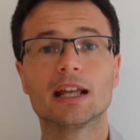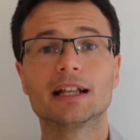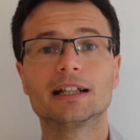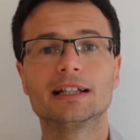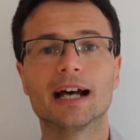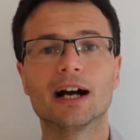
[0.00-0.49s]

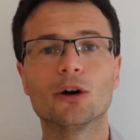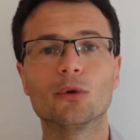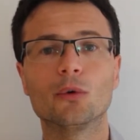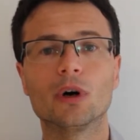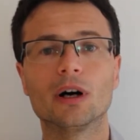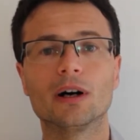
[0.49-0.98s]

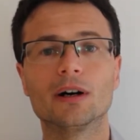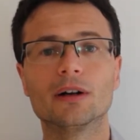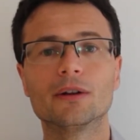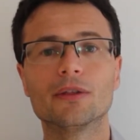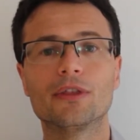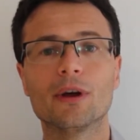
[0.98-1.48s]
Now,
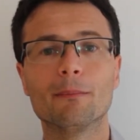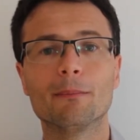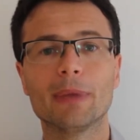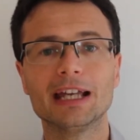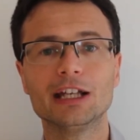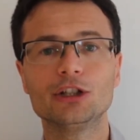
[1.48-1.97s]
the
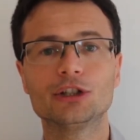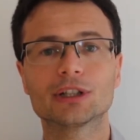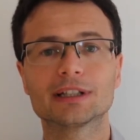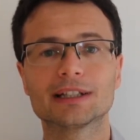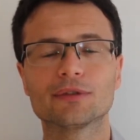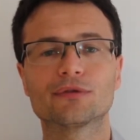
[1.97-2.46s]

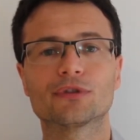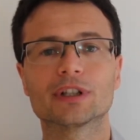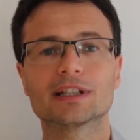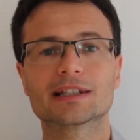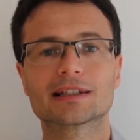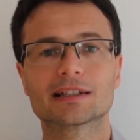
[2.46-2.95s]
major
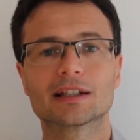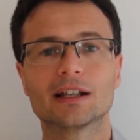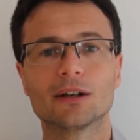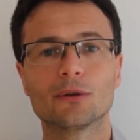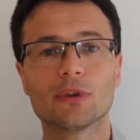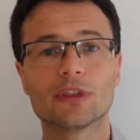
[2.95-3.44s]
difference
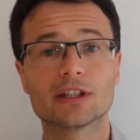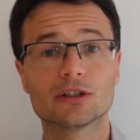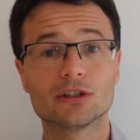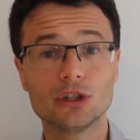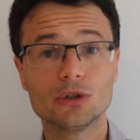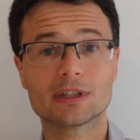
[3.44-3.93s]
with this
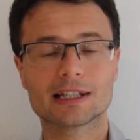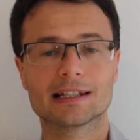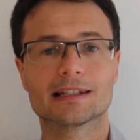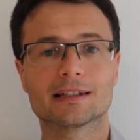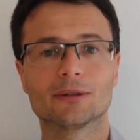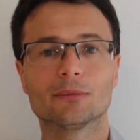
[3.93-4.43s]
new
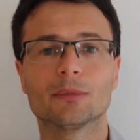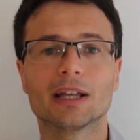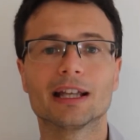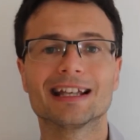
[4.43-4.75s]
system